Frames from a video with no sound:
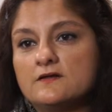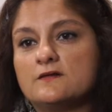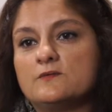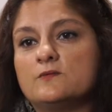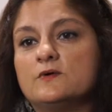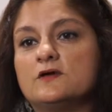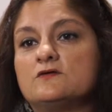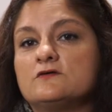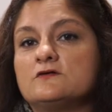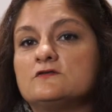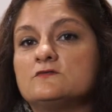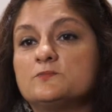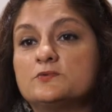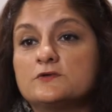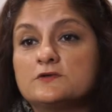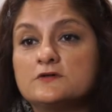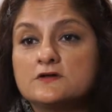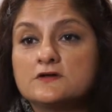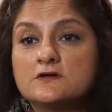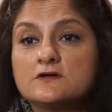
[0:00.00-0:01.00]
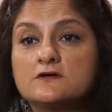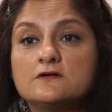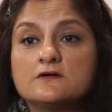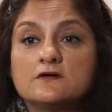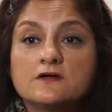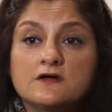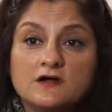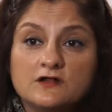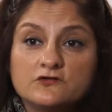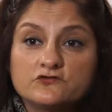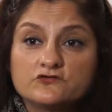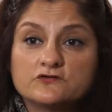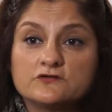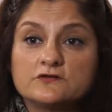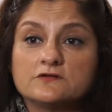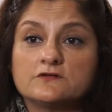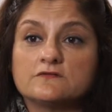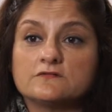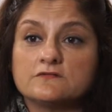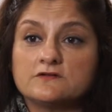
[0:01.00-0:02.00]
whether it's political,
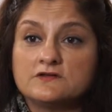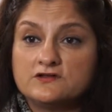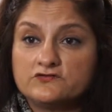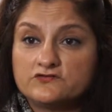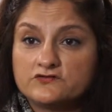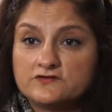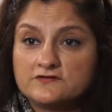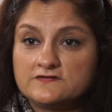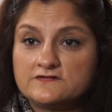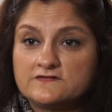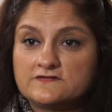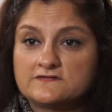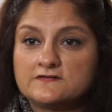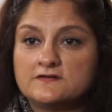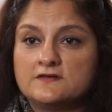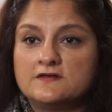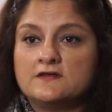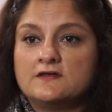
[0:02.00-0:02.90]
cultural, or religious,